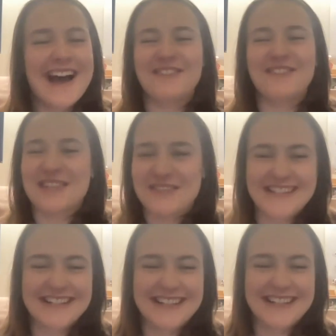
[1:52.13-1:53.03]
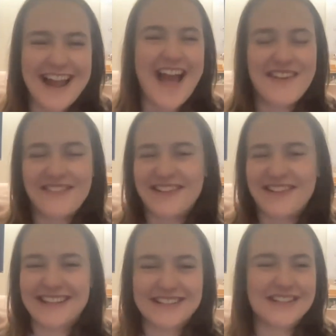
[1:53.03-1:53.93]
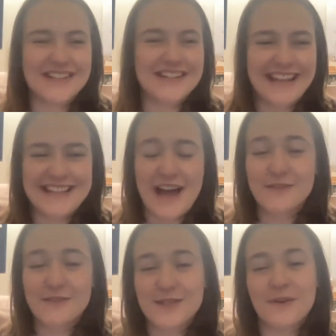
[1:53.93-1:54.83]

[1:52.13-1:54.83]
um, to make sure I have everything nailed down.